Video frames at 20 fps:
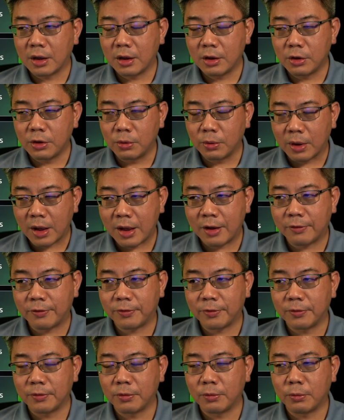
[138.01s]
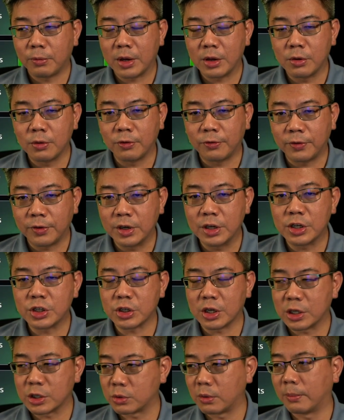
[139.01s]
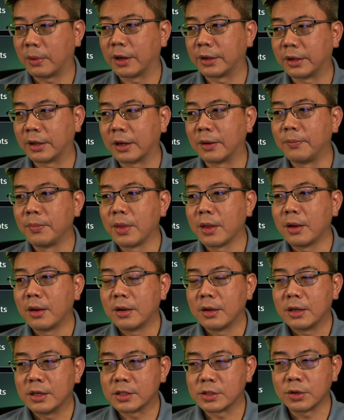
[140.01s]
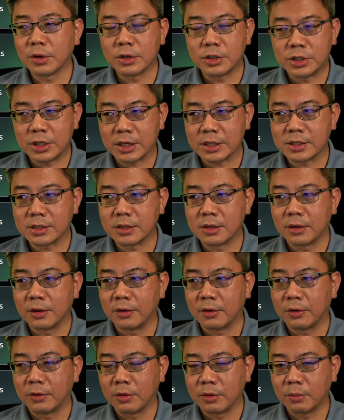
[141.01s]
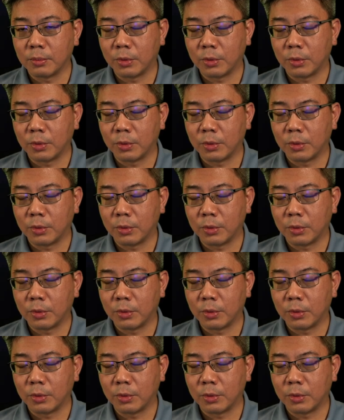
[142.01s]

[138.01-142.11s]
you have when you finish a Swamada is not just the